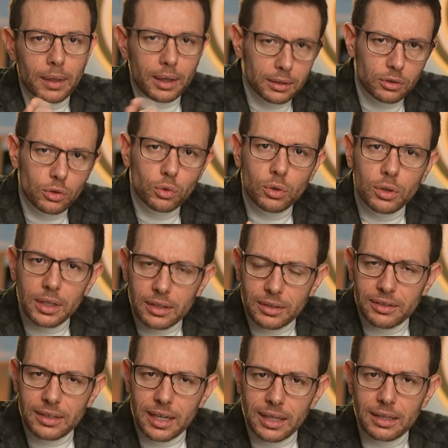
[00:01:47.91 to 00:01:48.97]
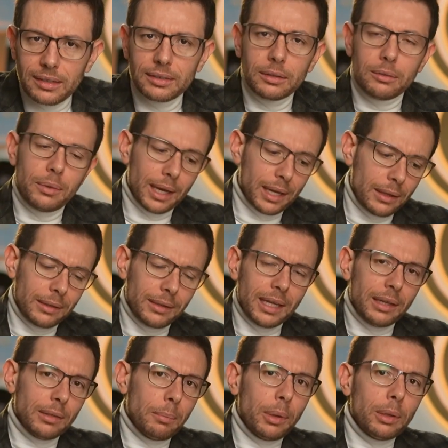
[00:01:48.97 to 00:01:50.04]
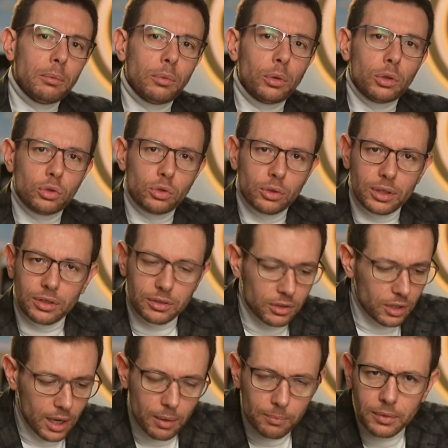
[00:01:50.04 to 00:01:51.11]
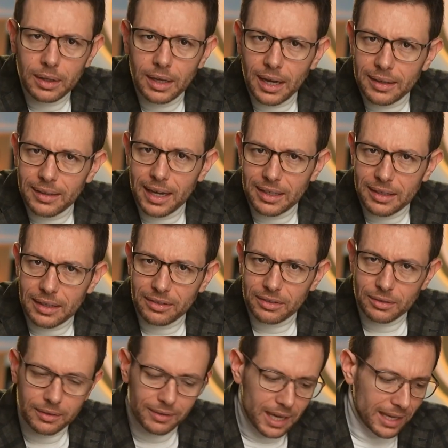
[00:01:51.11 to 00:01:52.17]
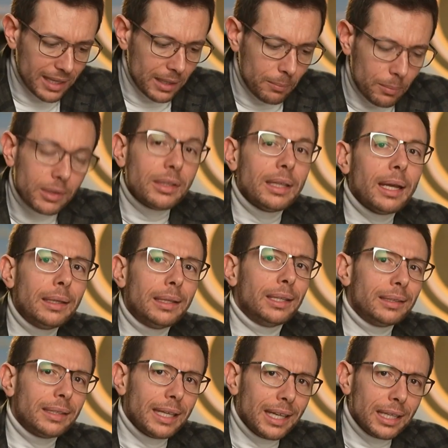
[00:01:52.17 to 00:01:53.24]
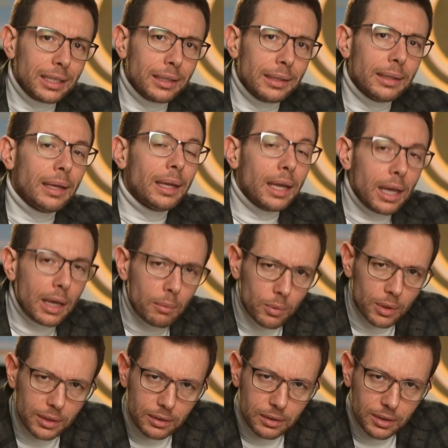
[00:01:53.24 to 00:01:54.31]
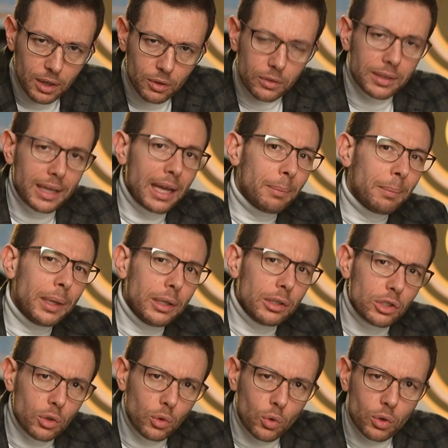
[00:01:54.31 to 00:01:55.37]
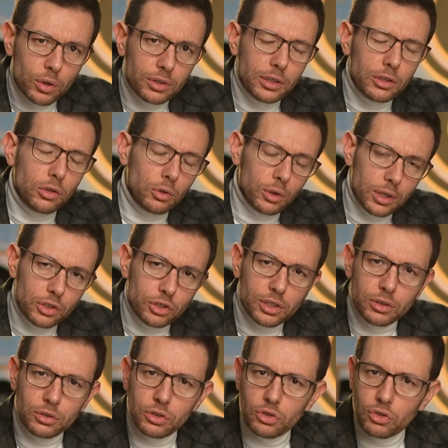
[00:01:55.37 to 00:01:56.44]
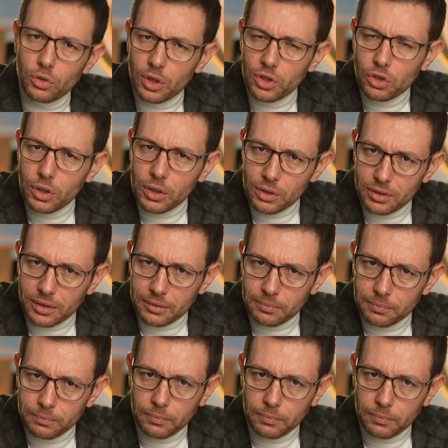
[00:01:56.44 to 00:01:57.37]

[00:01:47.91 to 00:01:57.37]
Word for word: Authorities say its advance has been virtually stopped and that it is 90% contained, with no damage or destruction to structures.